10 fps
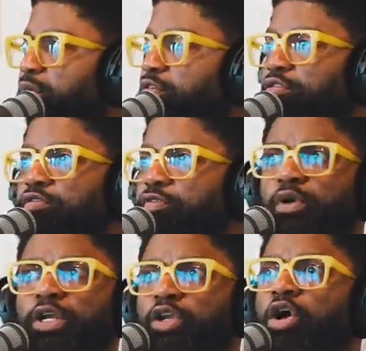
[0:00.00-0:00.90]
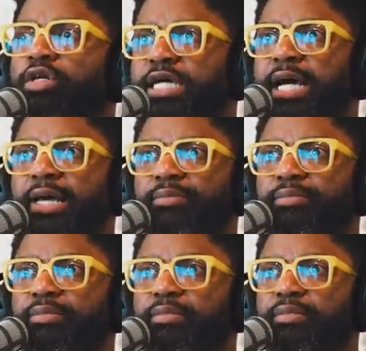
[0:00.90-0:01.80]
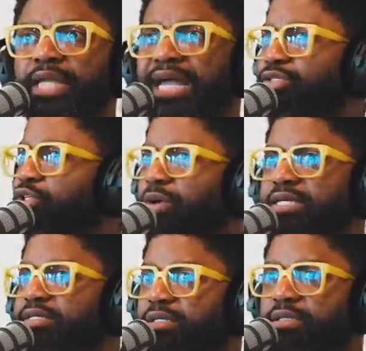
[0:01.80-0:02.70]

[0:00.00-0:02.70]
for a long time. That's crazy.